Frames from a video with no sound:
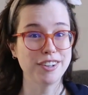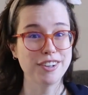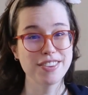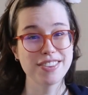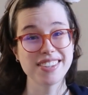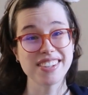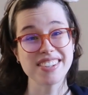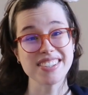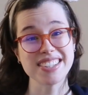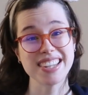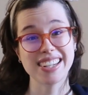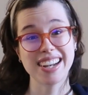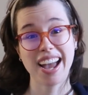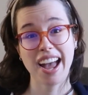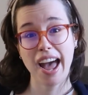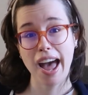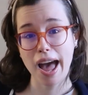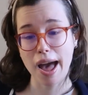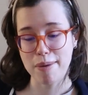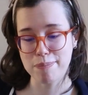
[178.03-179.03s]
good things that
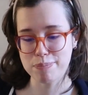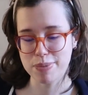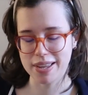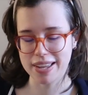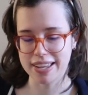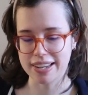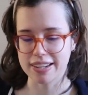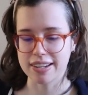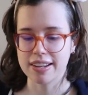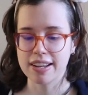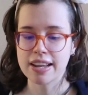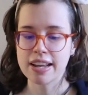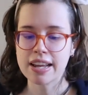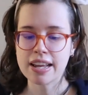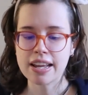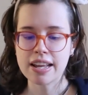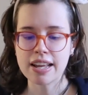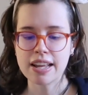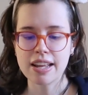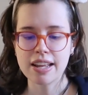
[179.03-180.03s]
happen,
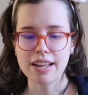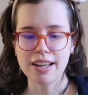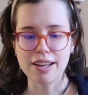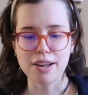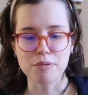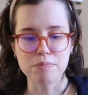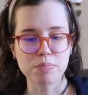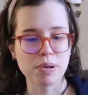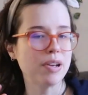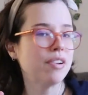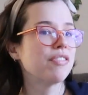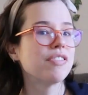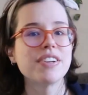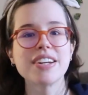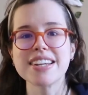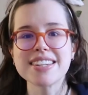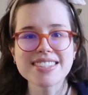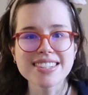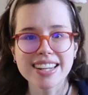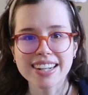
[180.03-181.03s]

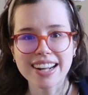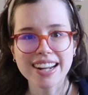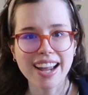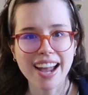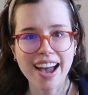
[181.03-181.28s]
epiphanies that I